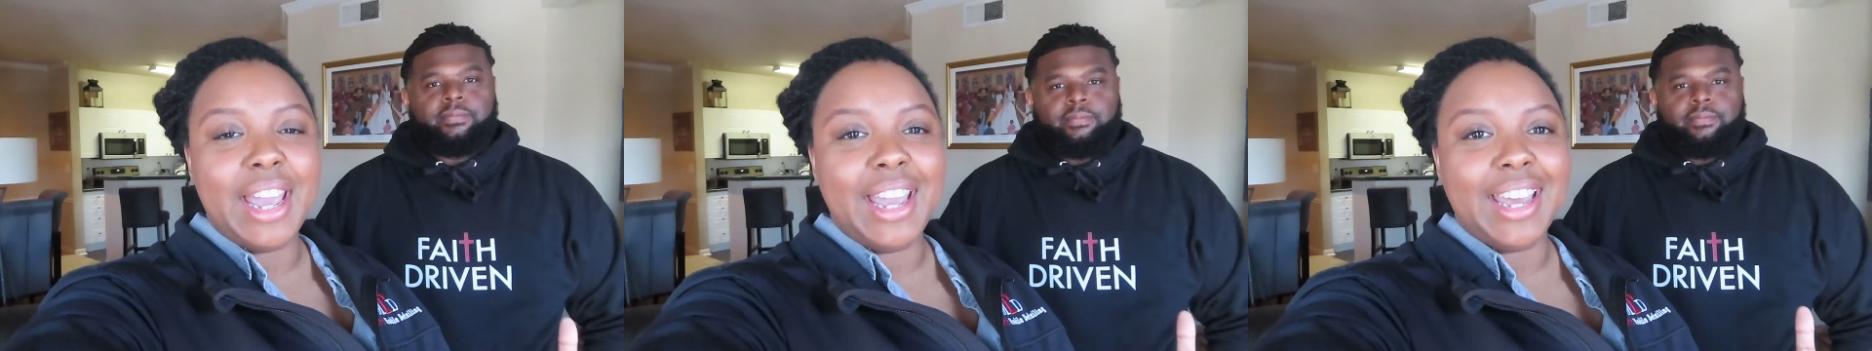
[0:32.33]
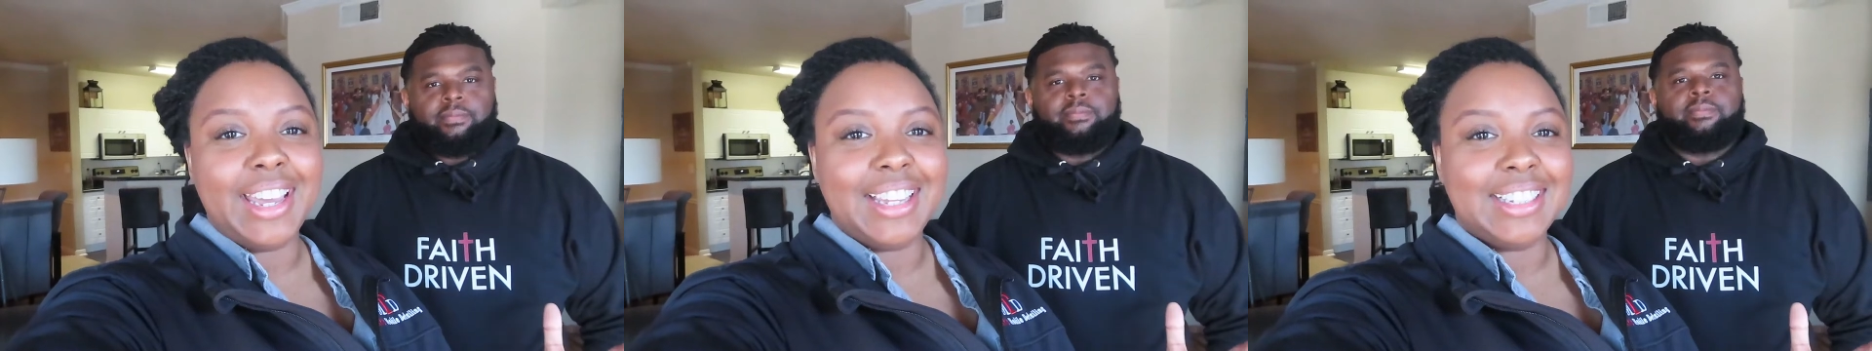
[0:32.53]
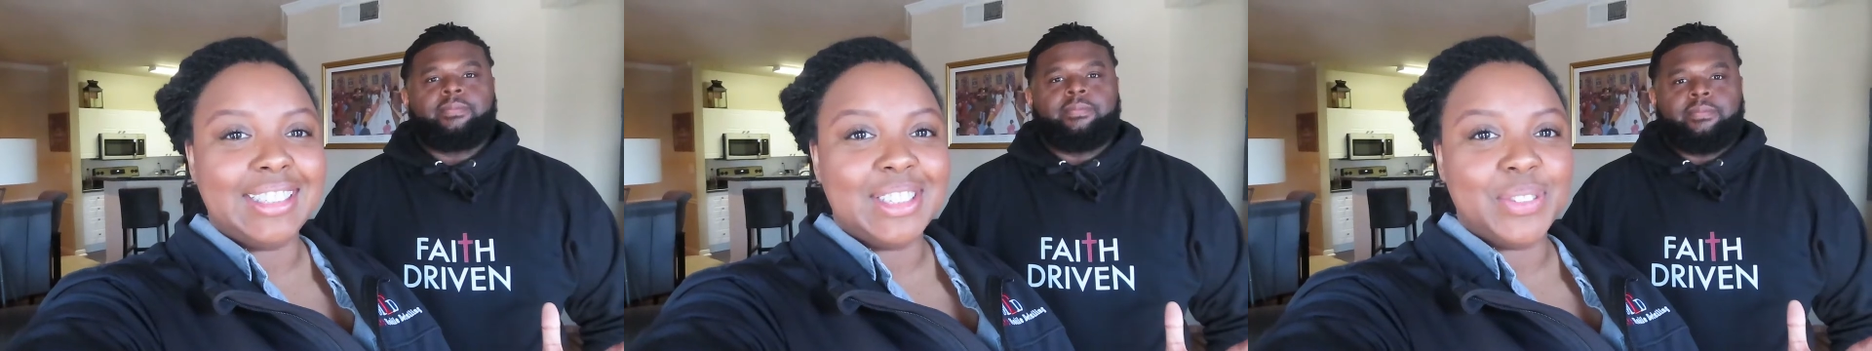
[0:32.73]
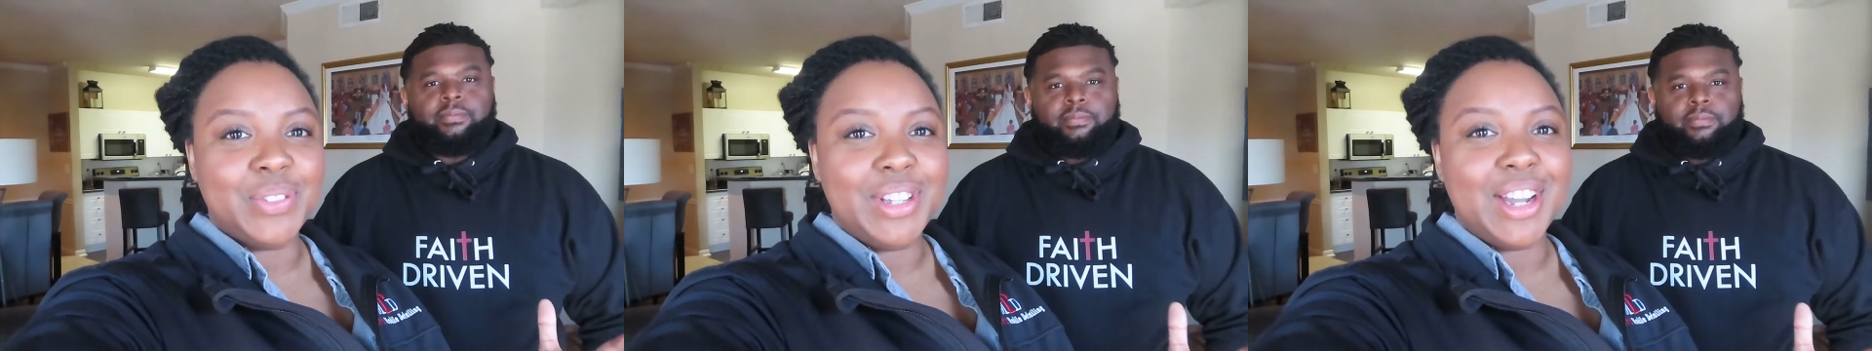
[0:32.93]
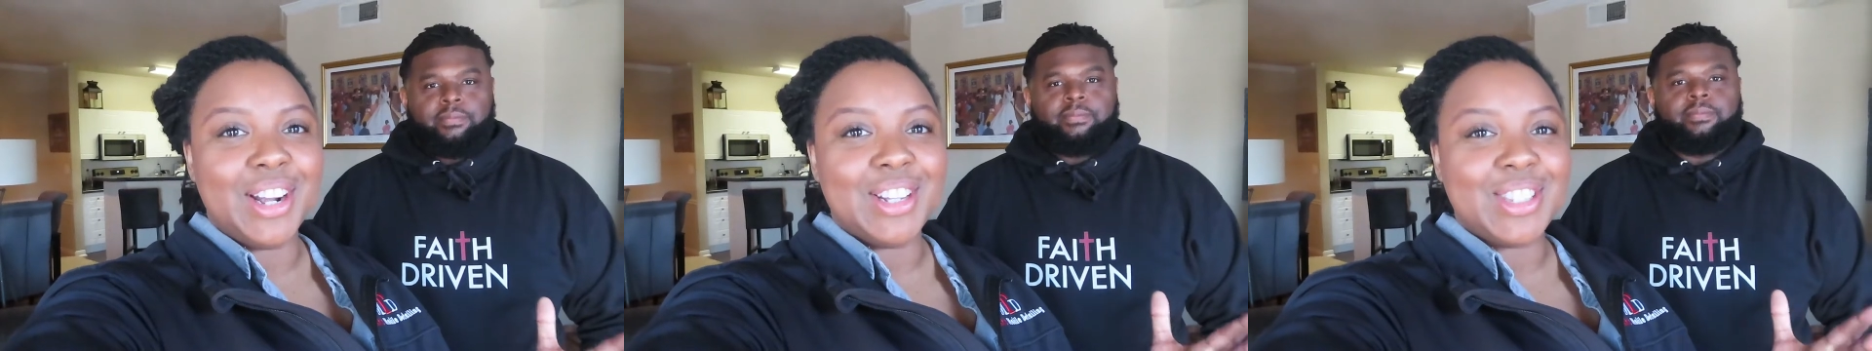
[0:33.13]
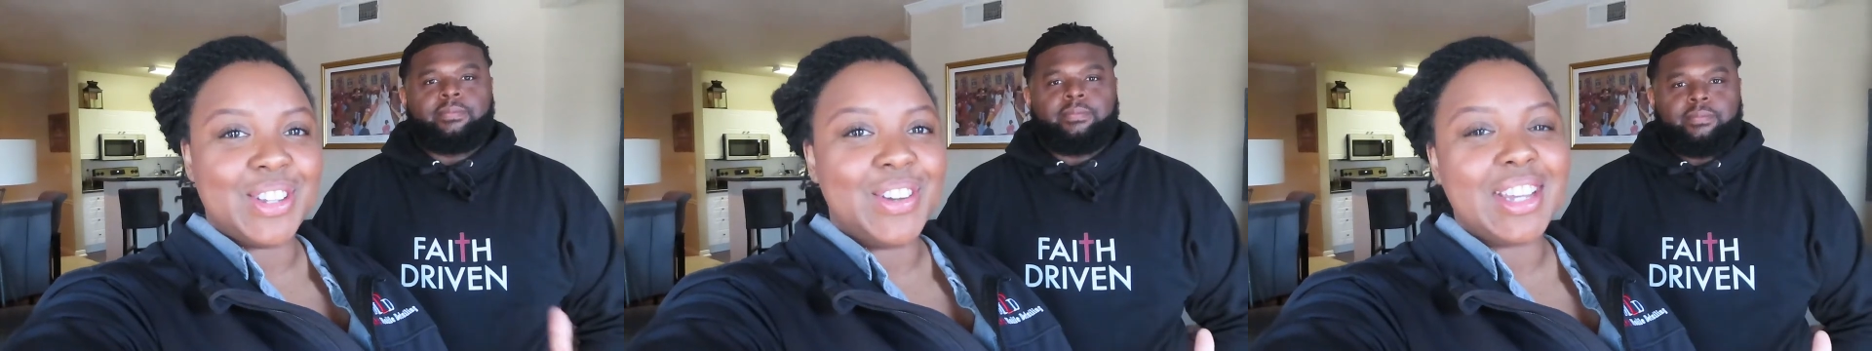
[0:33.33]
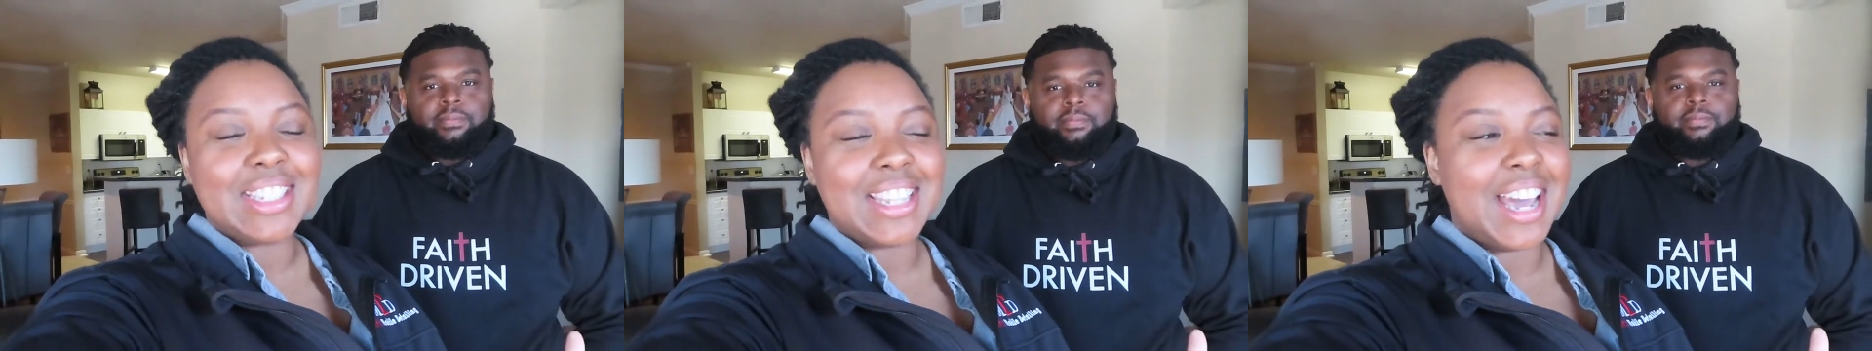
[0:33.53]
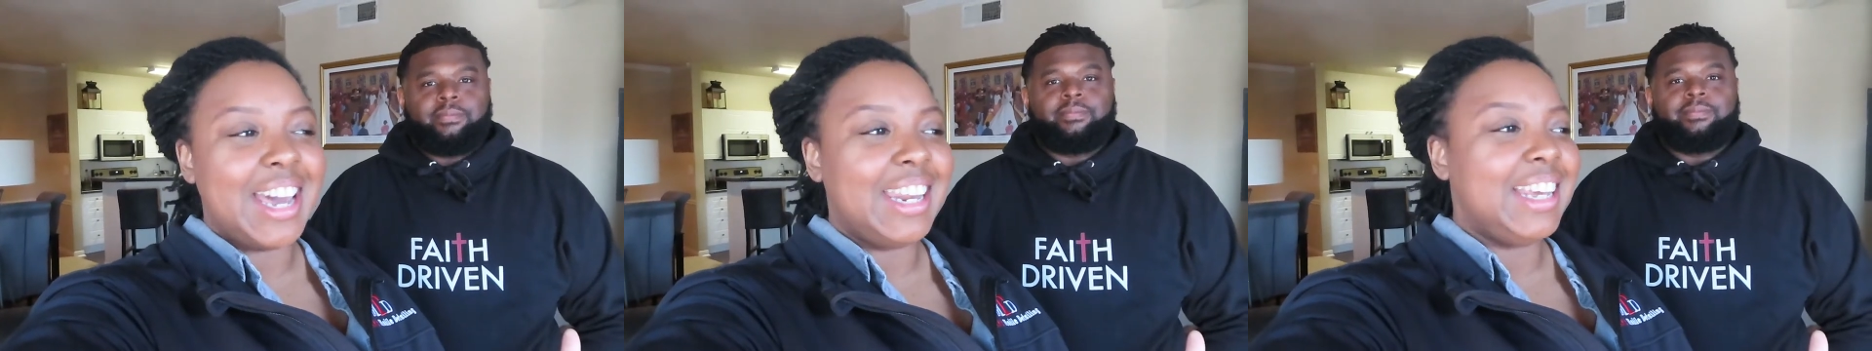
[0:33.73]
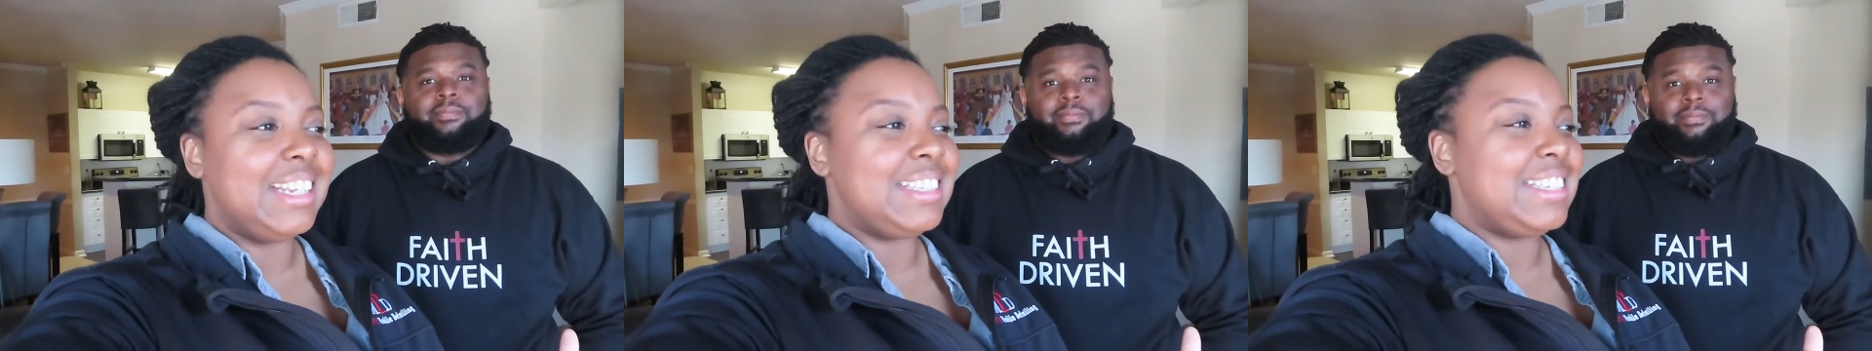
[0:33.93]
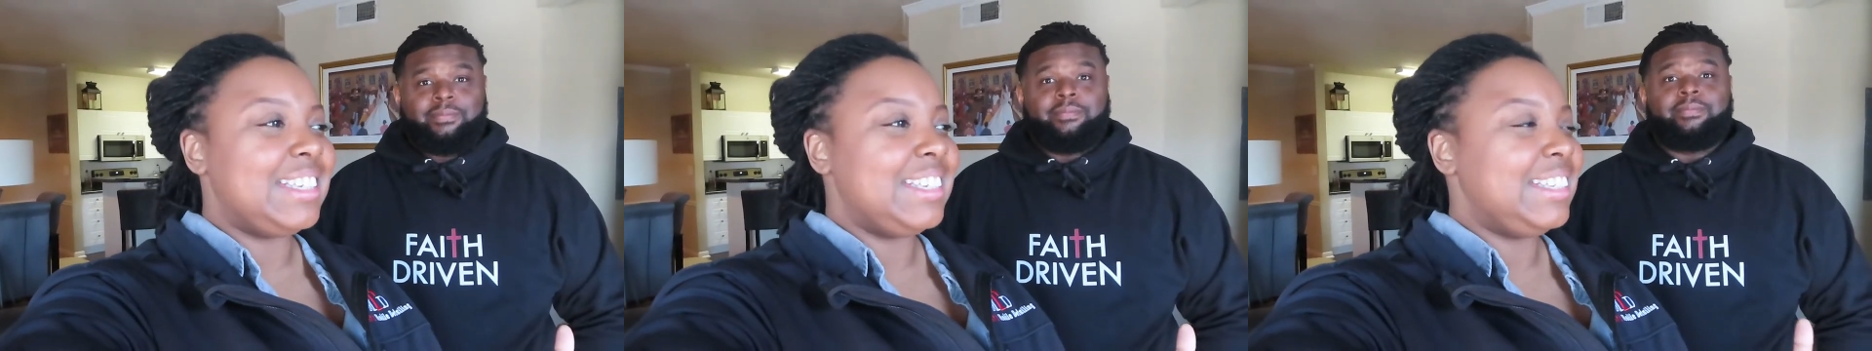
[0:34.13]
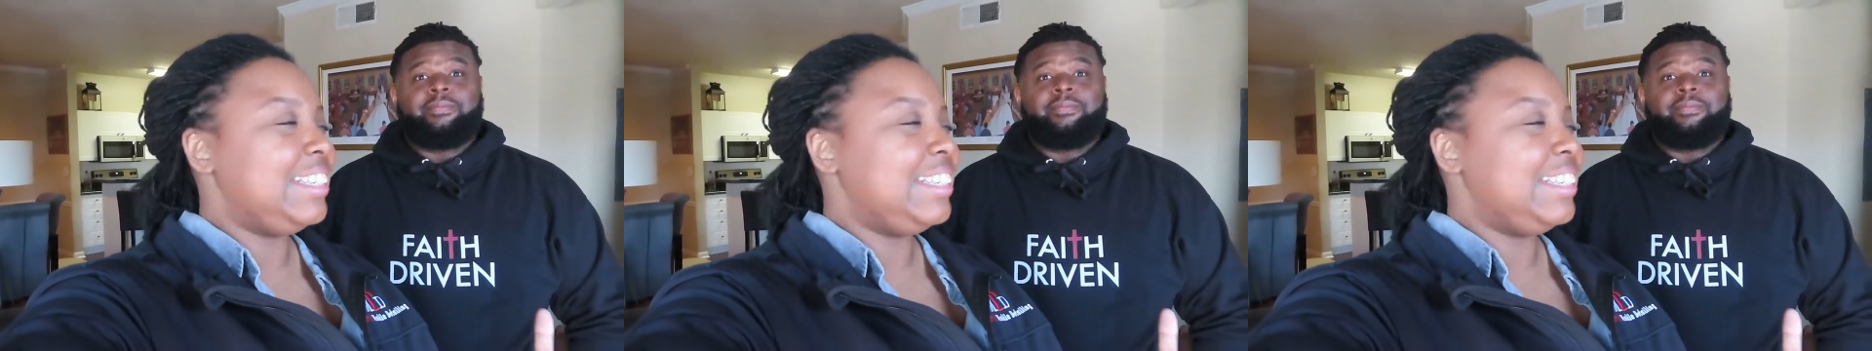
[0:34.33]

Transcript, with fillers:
Speaker 1: and we are so excited